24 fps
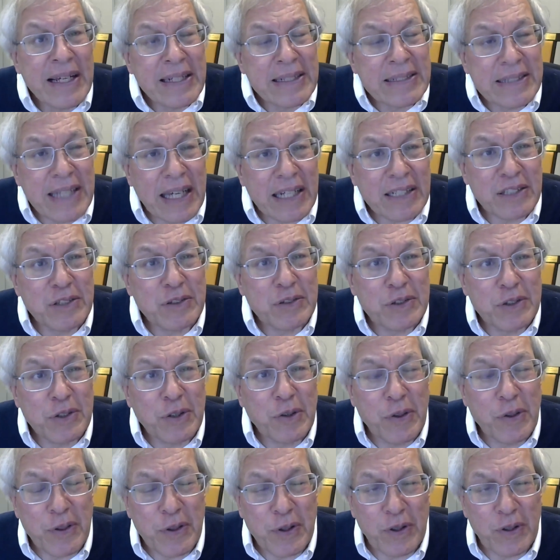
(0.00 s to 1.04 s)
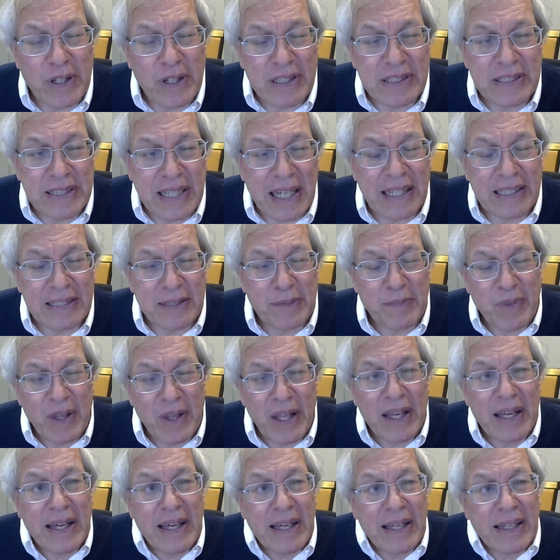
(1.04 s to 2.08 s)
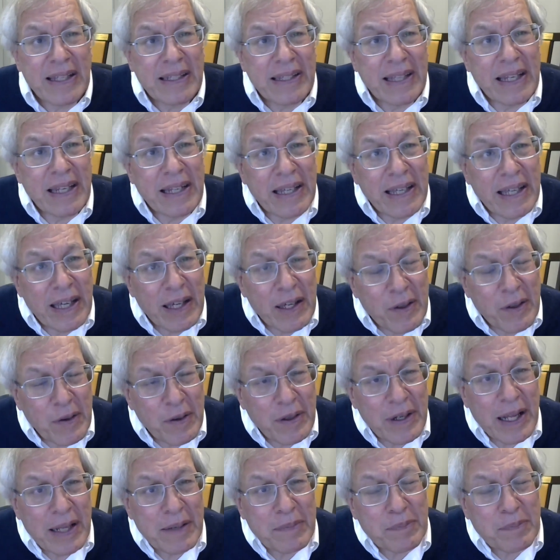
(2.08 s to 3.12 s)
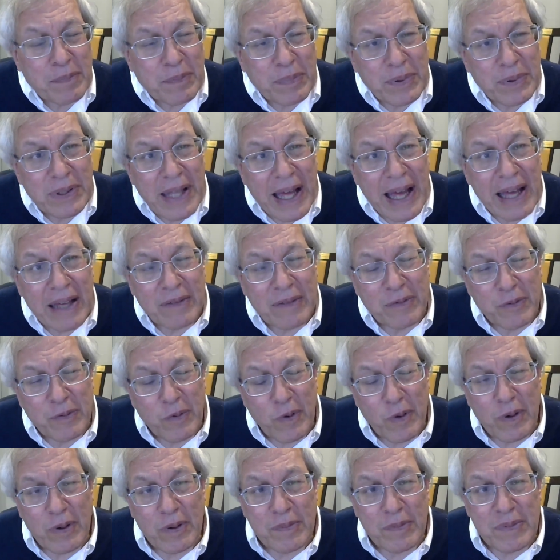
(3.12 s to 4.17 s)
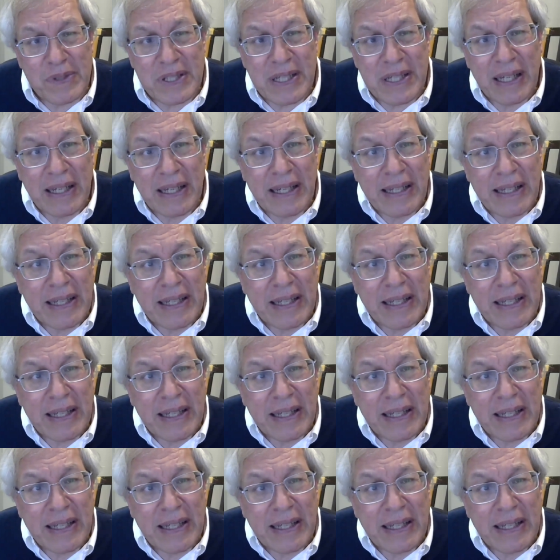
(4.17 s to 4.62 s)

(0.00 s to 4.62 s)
Section 230 says that internet platforms